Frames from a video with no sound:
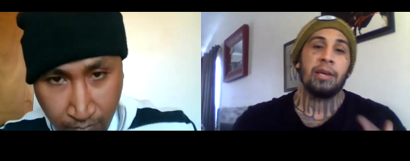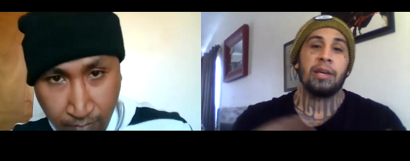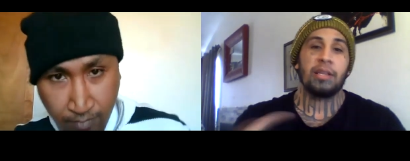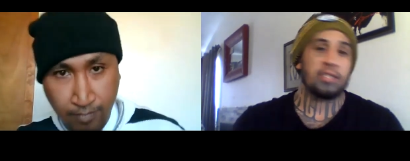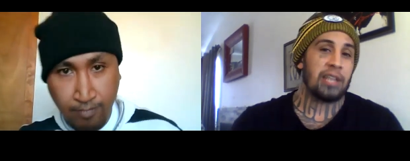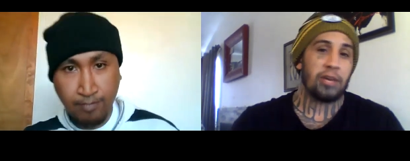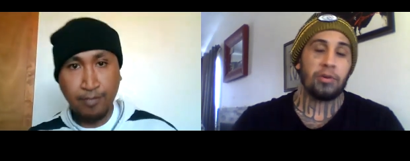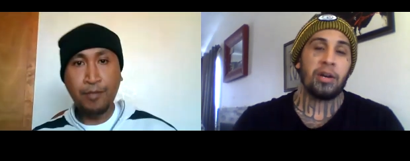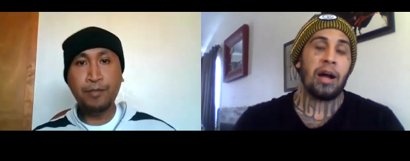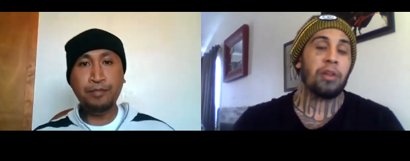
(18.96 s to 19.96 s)

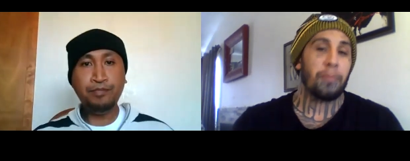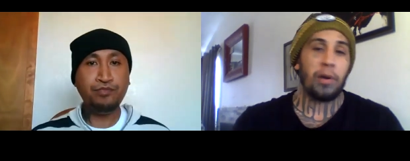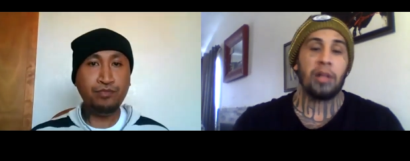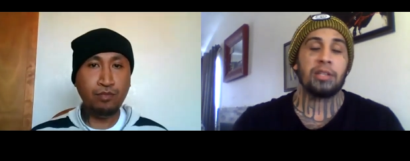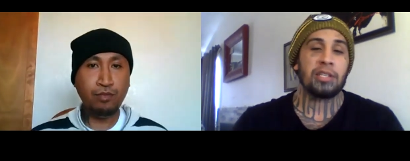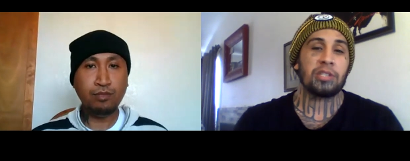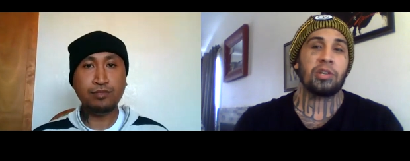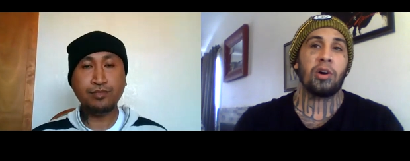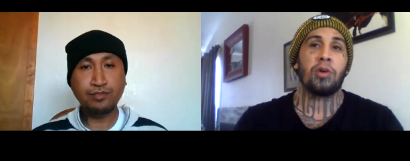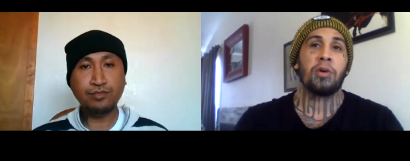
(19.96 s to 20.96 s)
Speaker 1: etc., how the politics
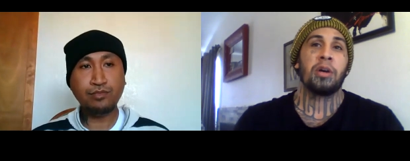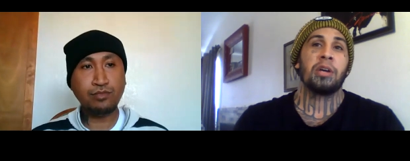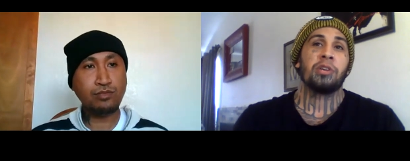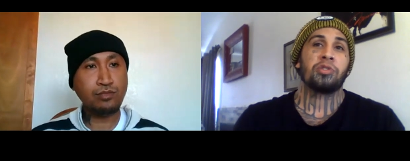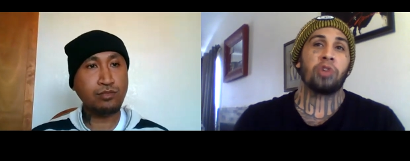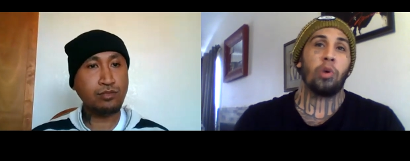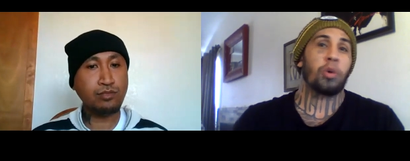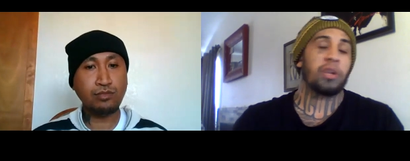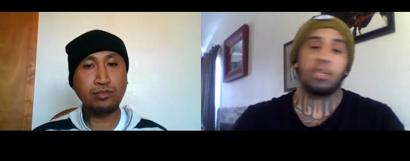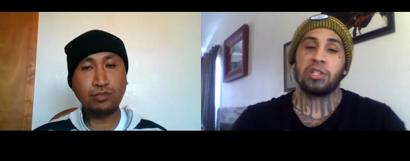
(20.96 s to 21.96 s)
go. So
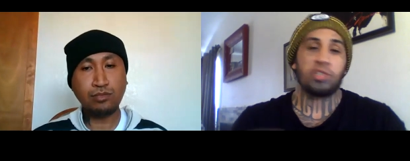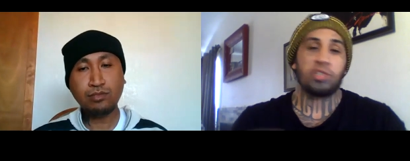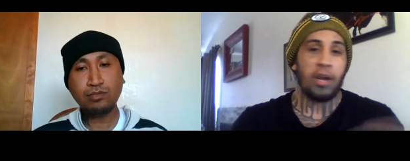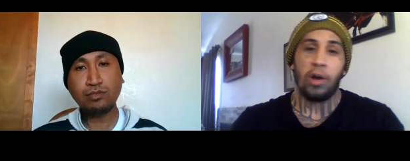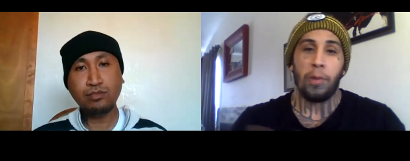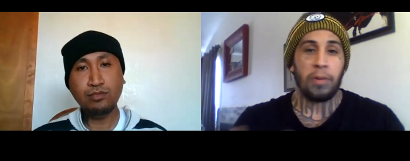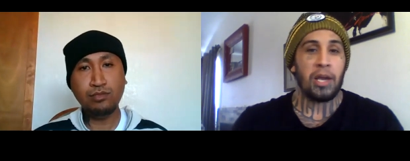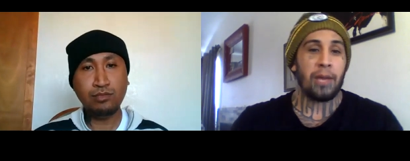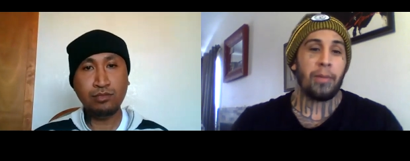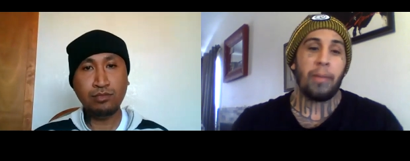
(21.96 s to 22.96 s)
we're gonna just try to
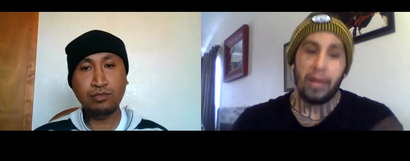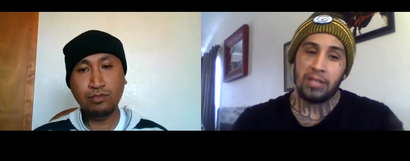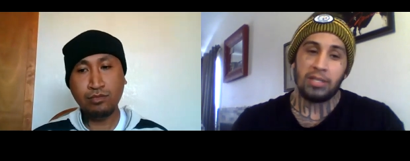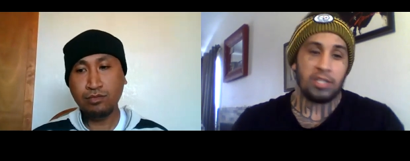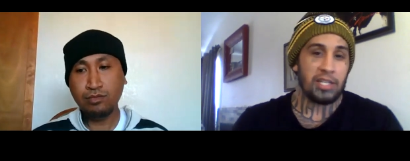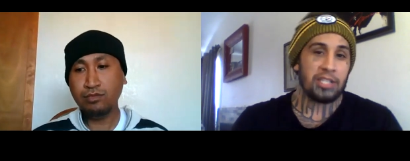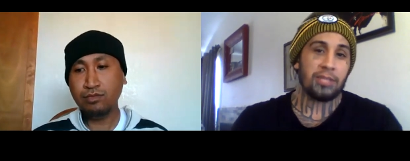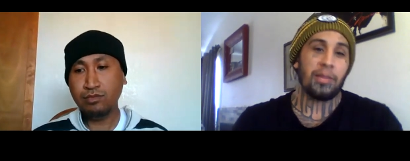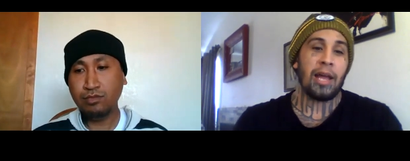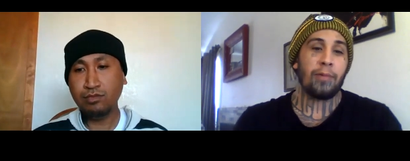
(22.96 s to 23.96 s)
open up. My man's gonna shed
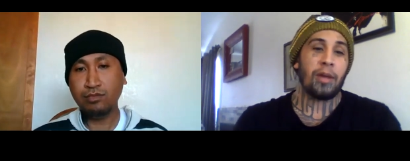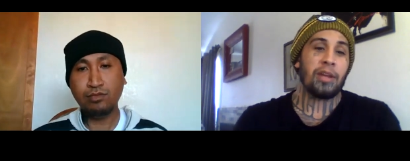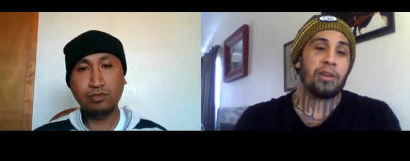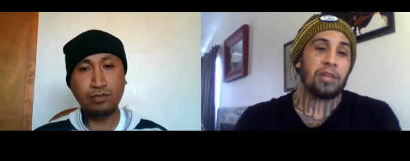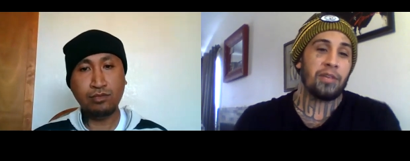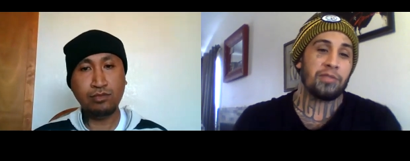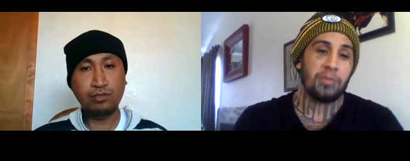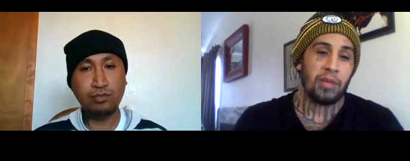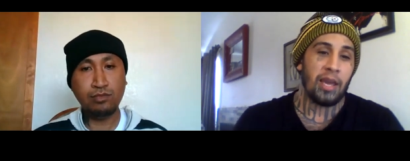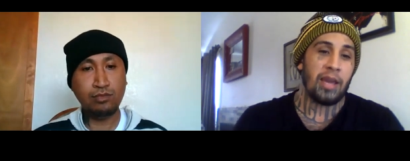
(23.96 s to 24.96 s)
some light right here, give
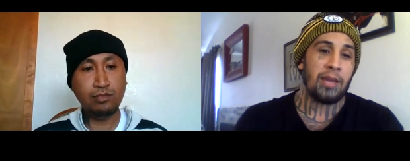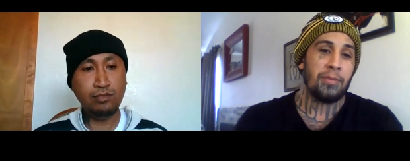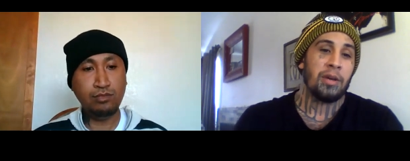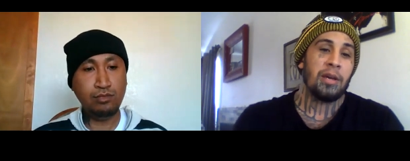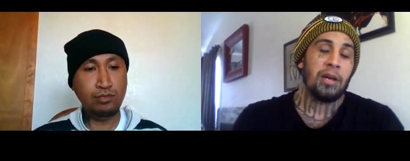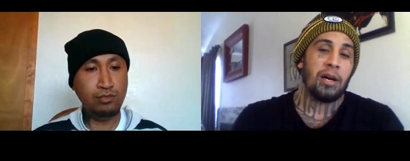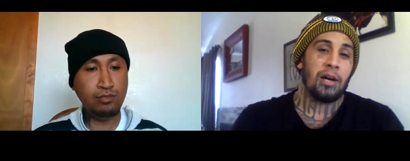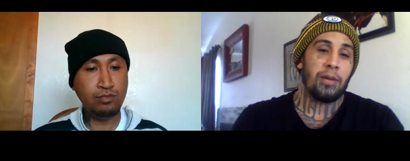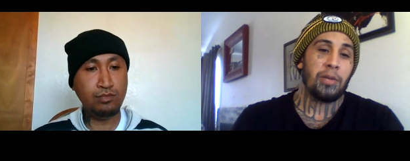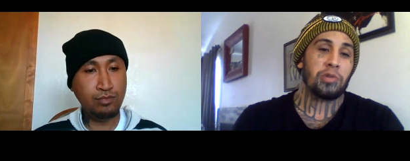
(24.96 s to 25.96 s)
some game.
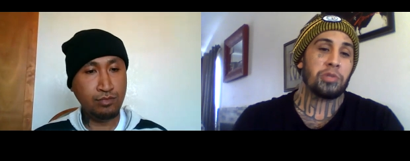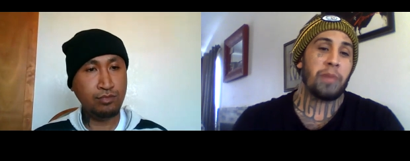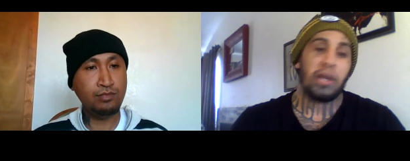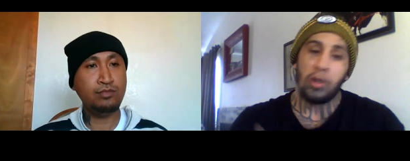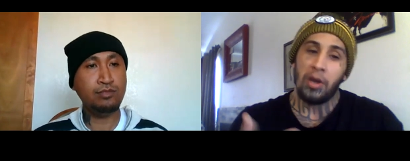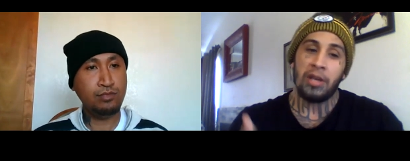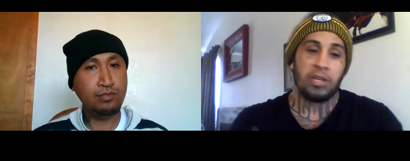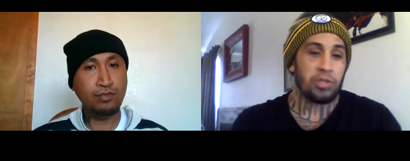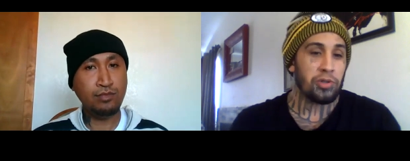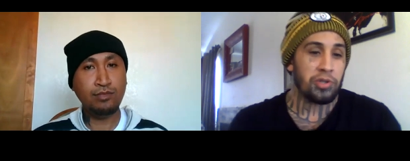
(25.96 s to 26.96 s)
Uh, much respect. Go ahead and
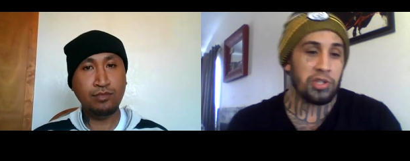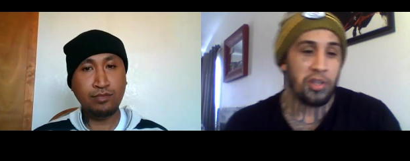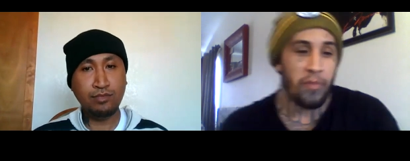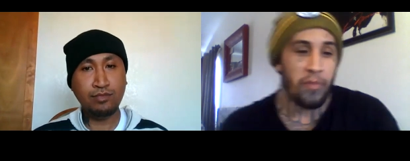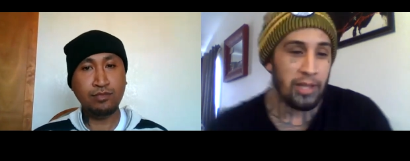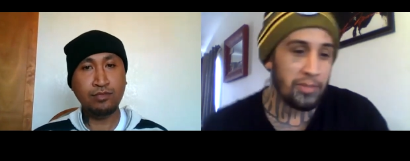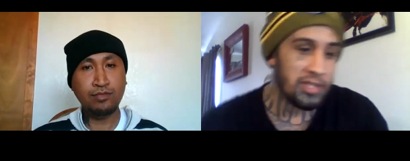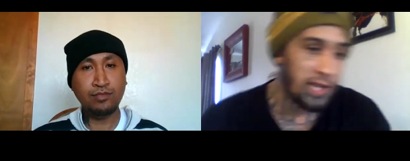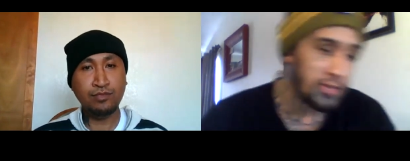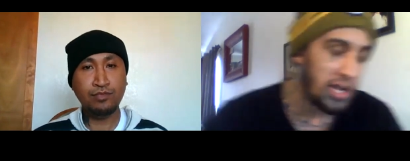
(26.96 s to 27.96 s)
introduce yourself, man. Let me
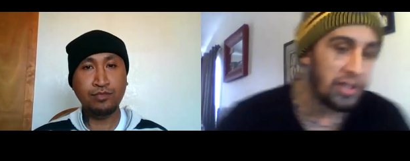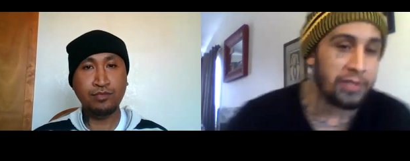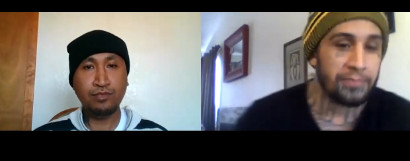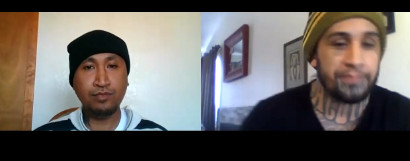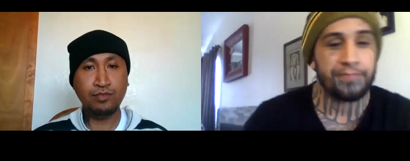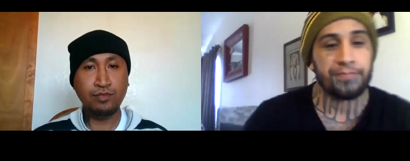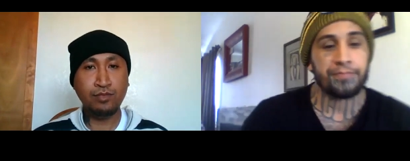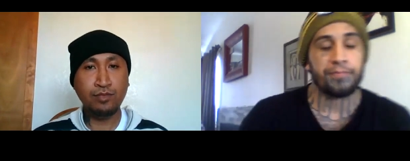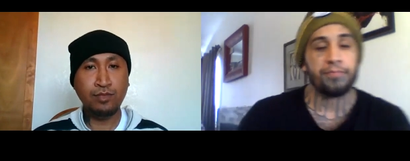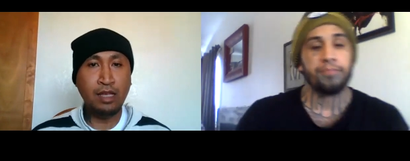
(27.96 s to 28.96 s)
stop talking.
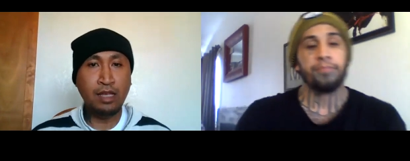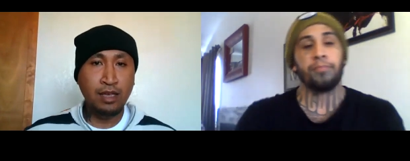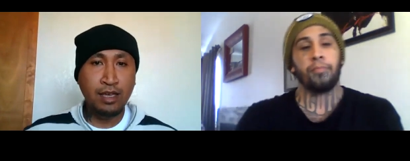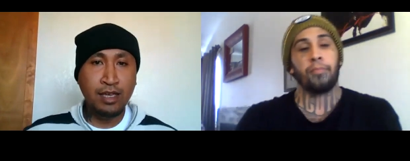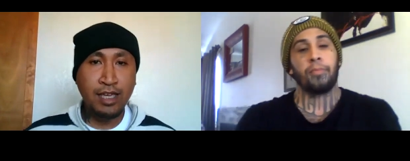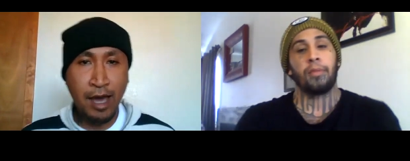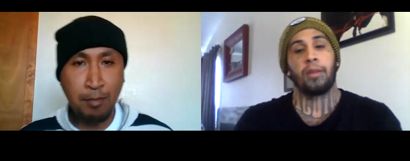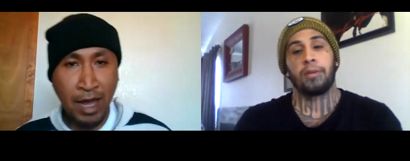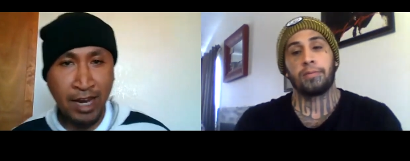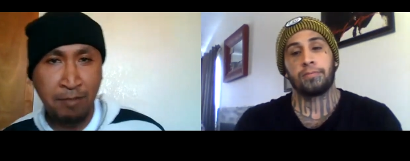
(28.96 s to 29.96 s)
Speaker 2: Yeah,
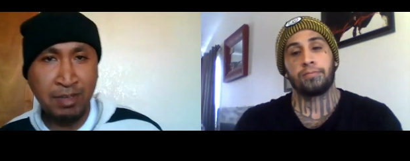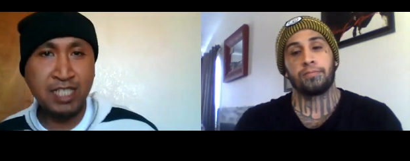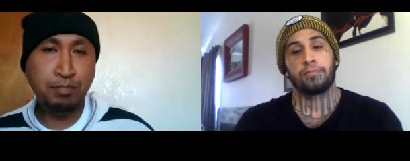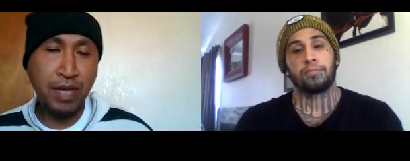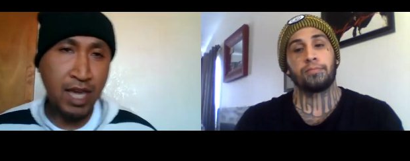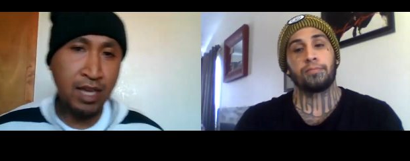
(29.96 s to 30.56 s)
my name is P,